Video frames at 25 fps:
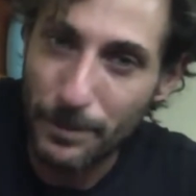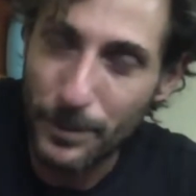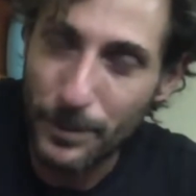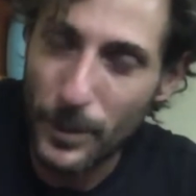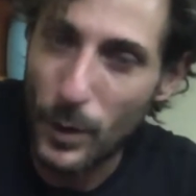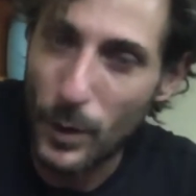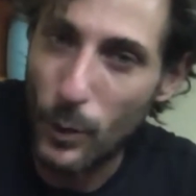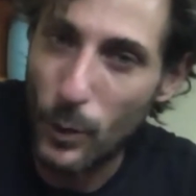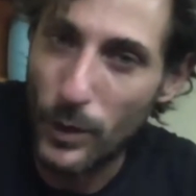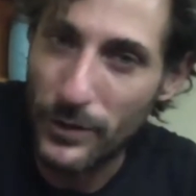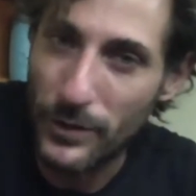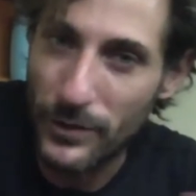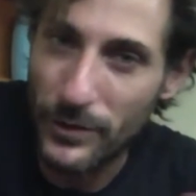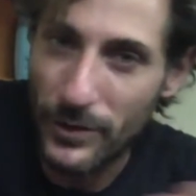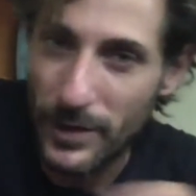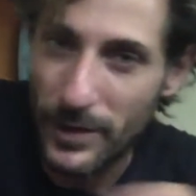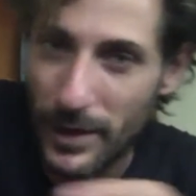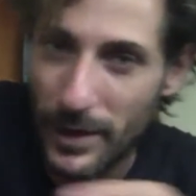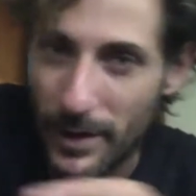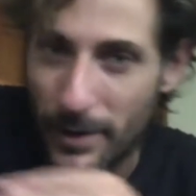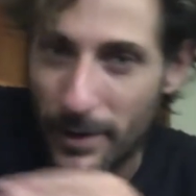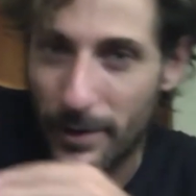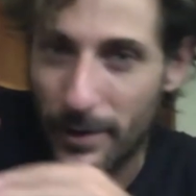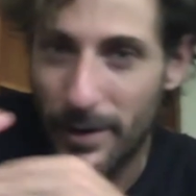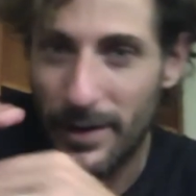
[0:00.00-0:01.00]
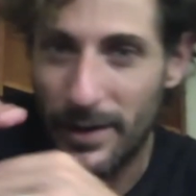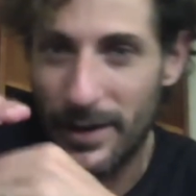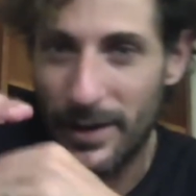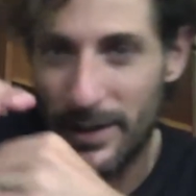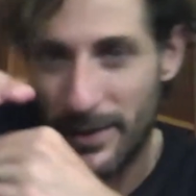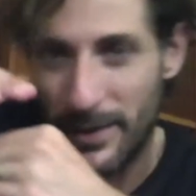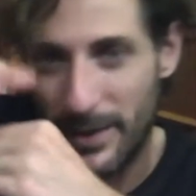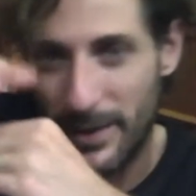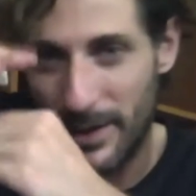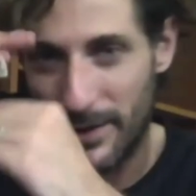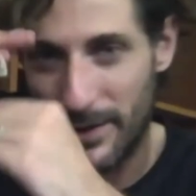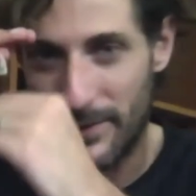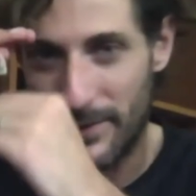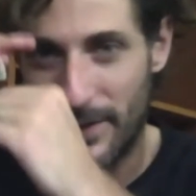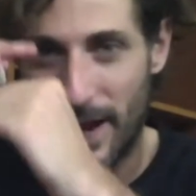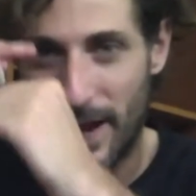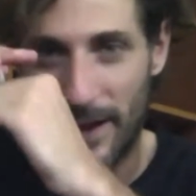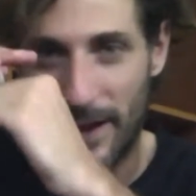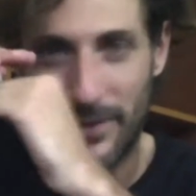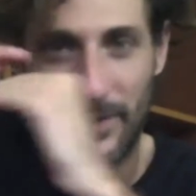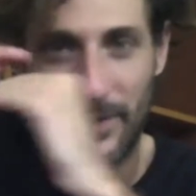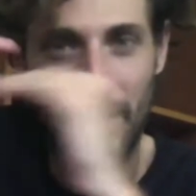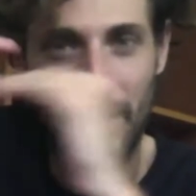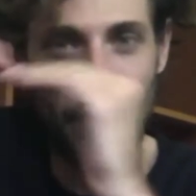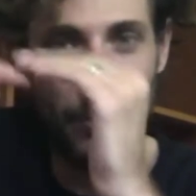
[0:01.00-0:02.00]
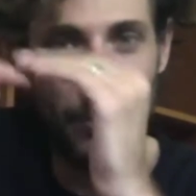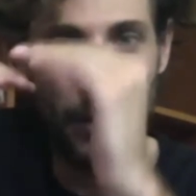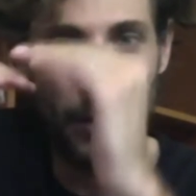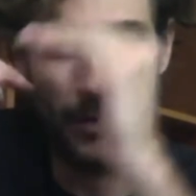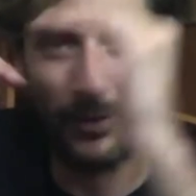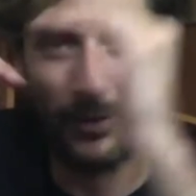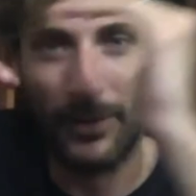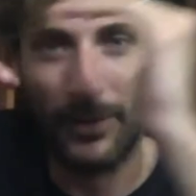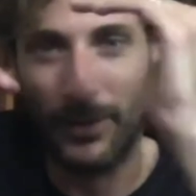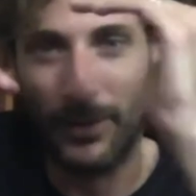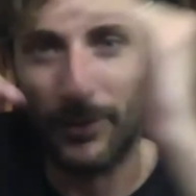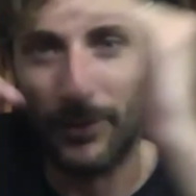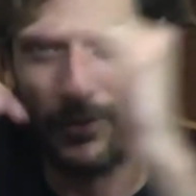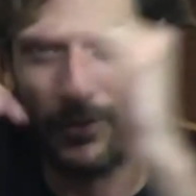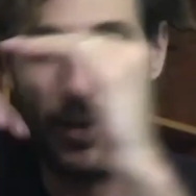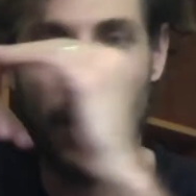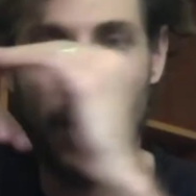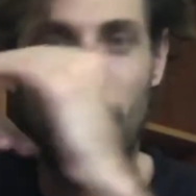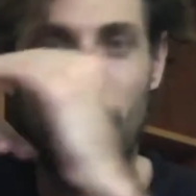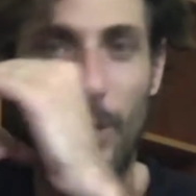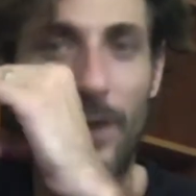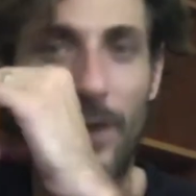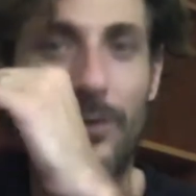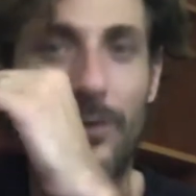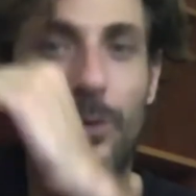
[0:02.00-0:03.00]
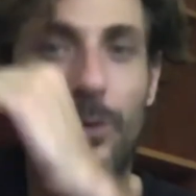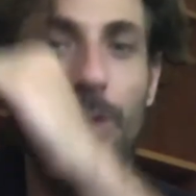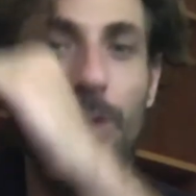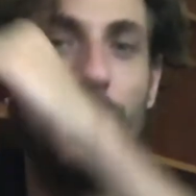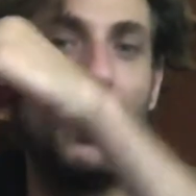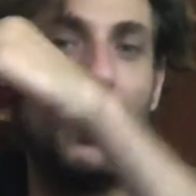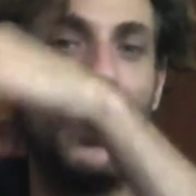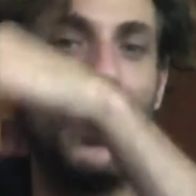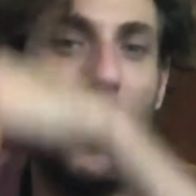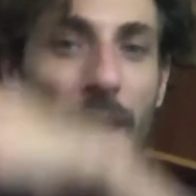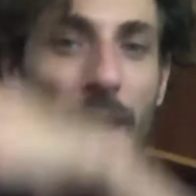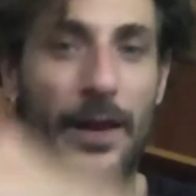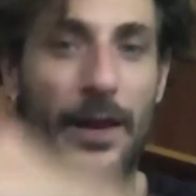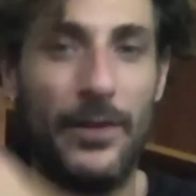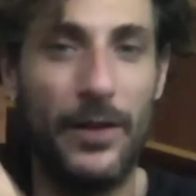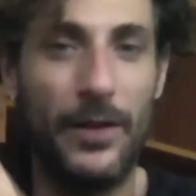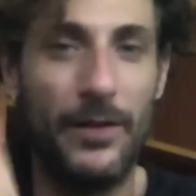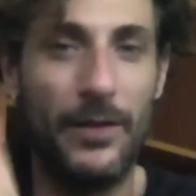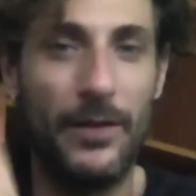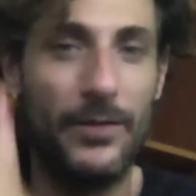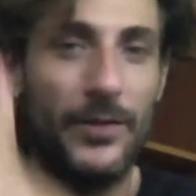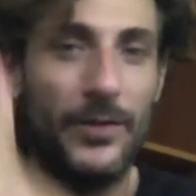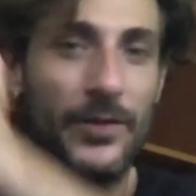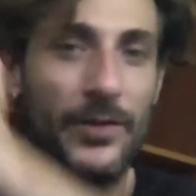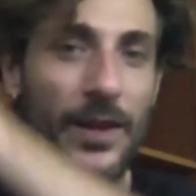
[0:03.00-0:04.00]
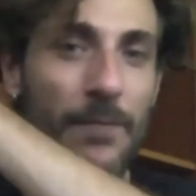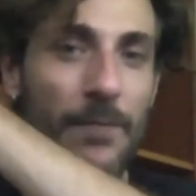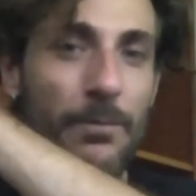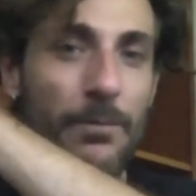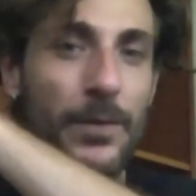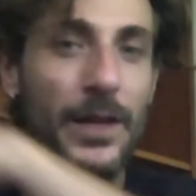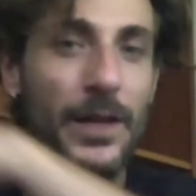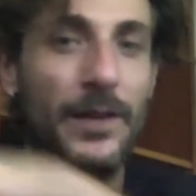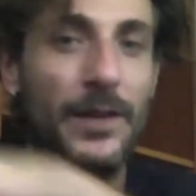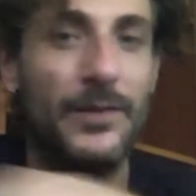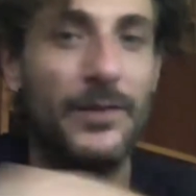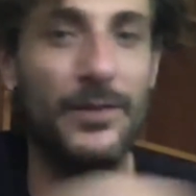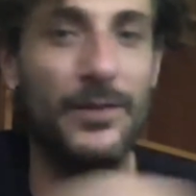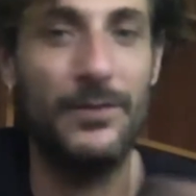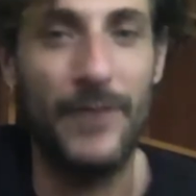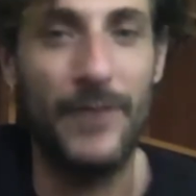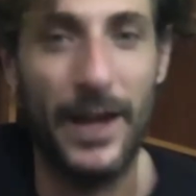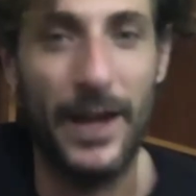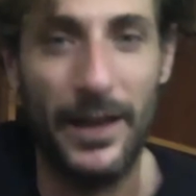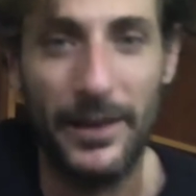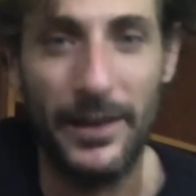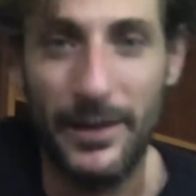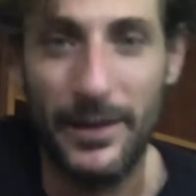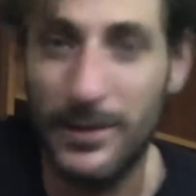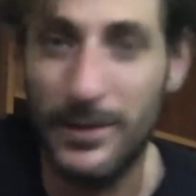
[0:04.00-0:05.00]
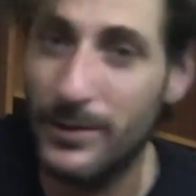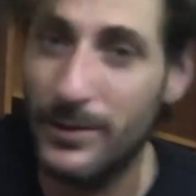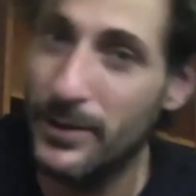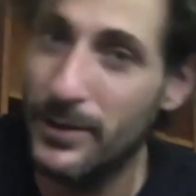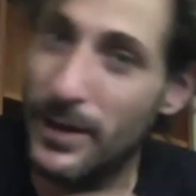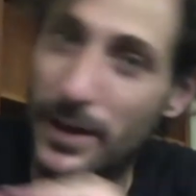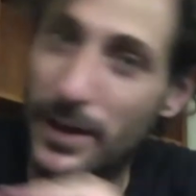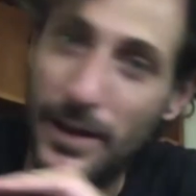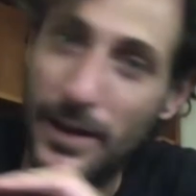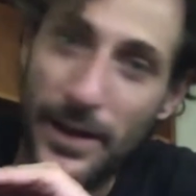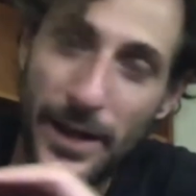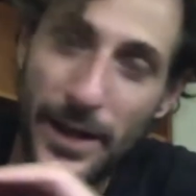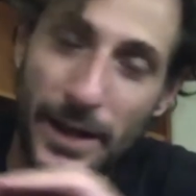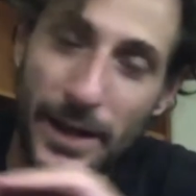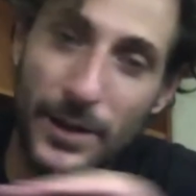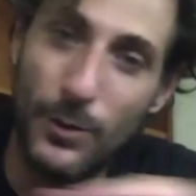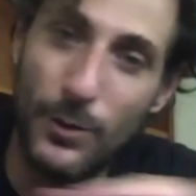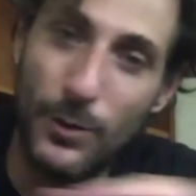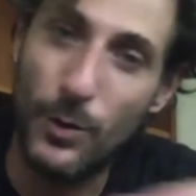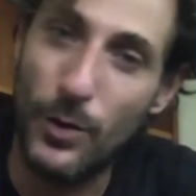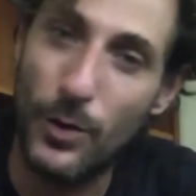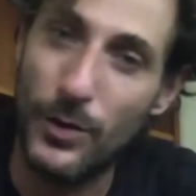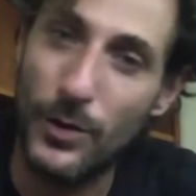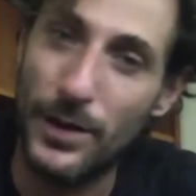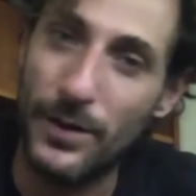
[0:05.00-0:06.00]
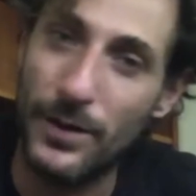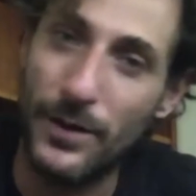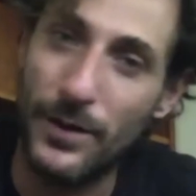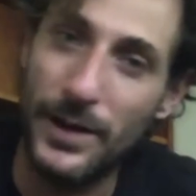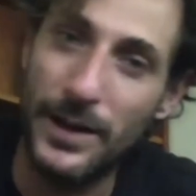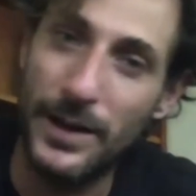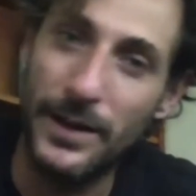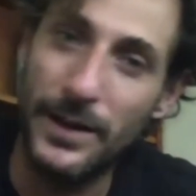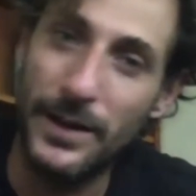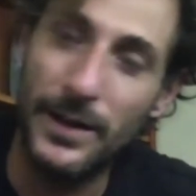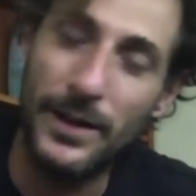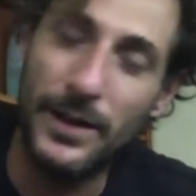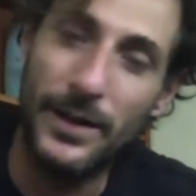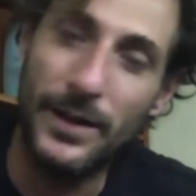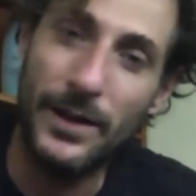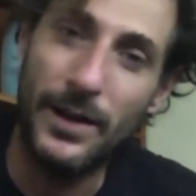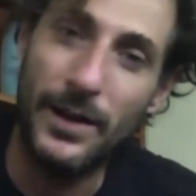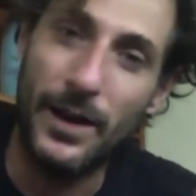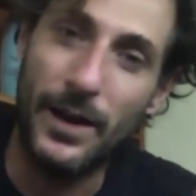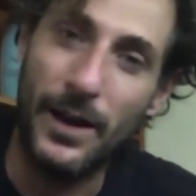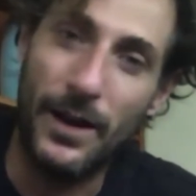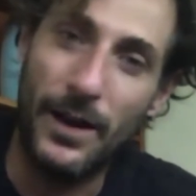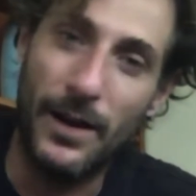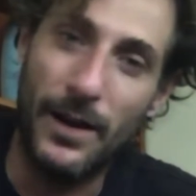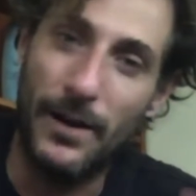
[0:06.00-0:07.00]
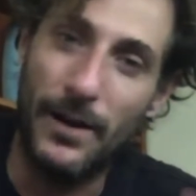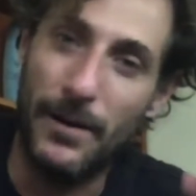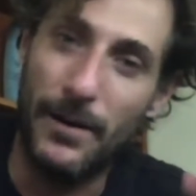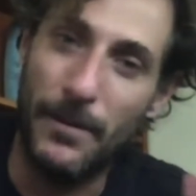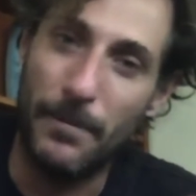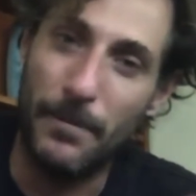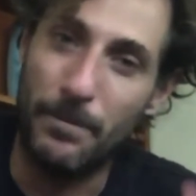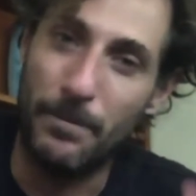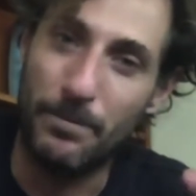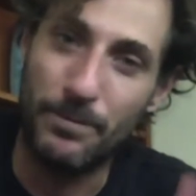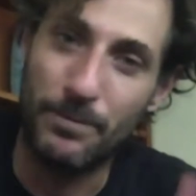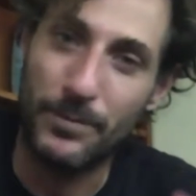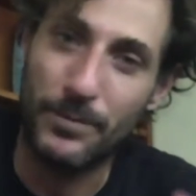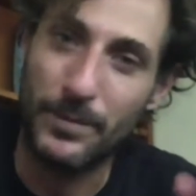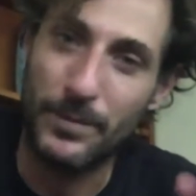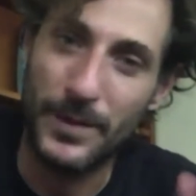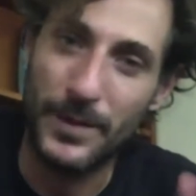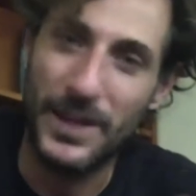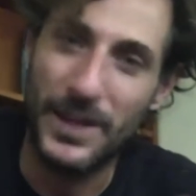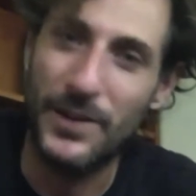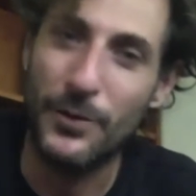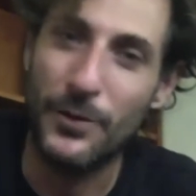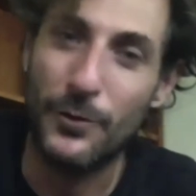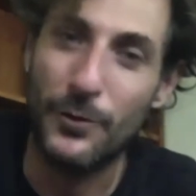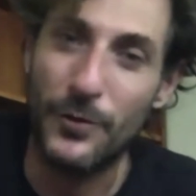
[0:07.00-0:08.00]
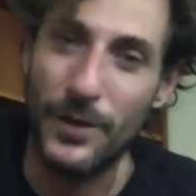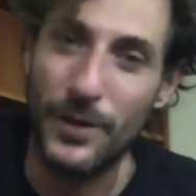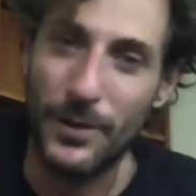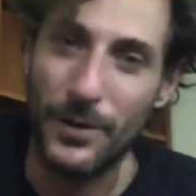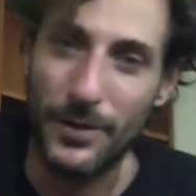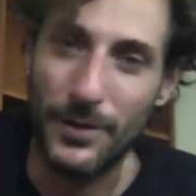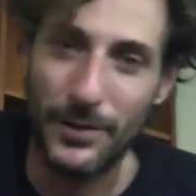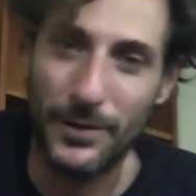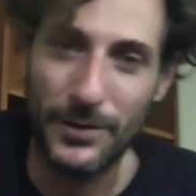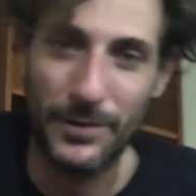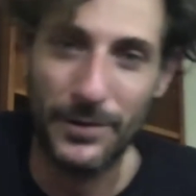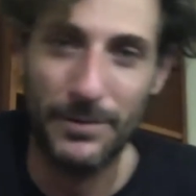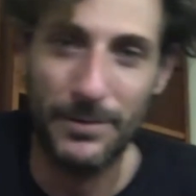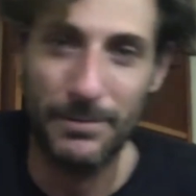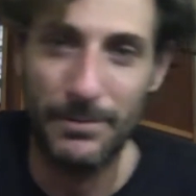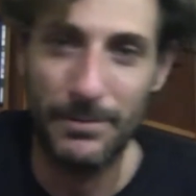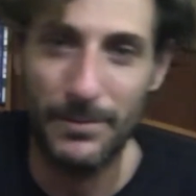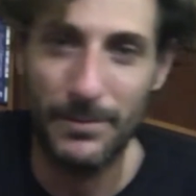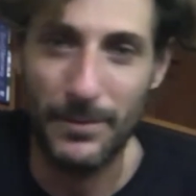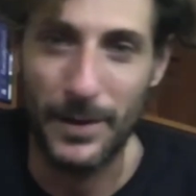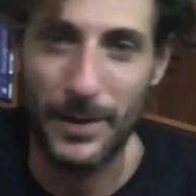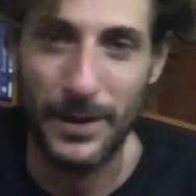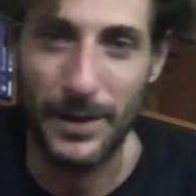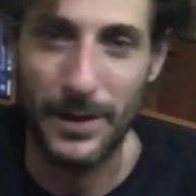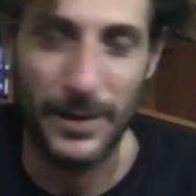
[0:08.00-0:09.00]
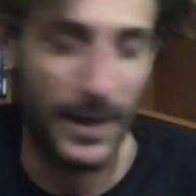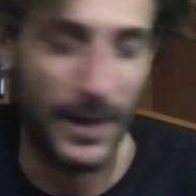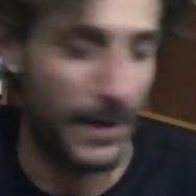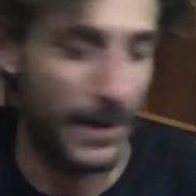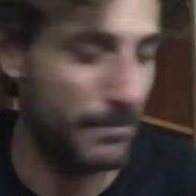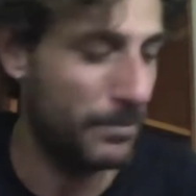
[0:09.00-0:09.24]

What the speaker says: Once they're in the exact same pitch, their sine waves will align. They'll have the same peaks and valleys, and you won't hear any interference like that.